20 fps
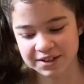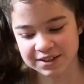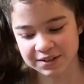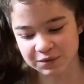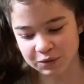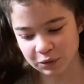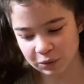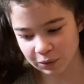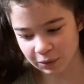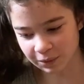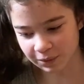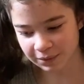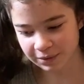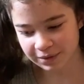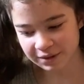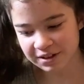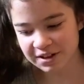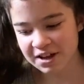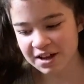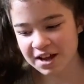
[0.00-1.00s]
difficult.
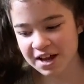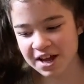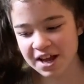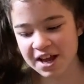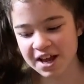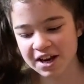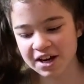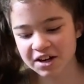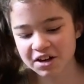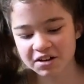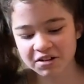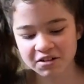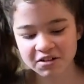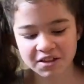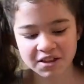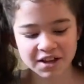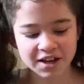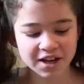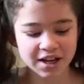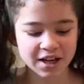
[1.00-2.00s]
And another
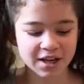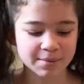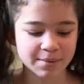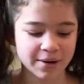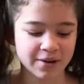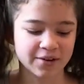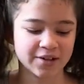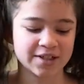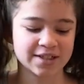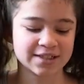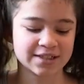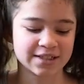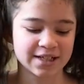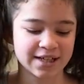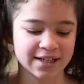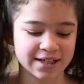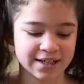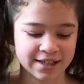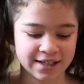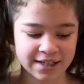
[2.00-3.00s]
thing I hate about it is
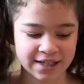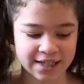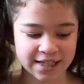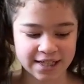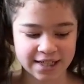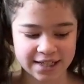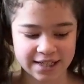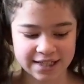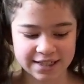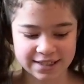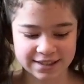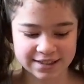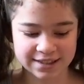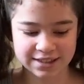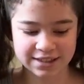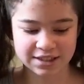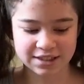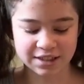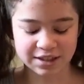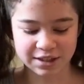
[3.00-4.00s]
that
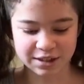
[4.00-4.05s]
it's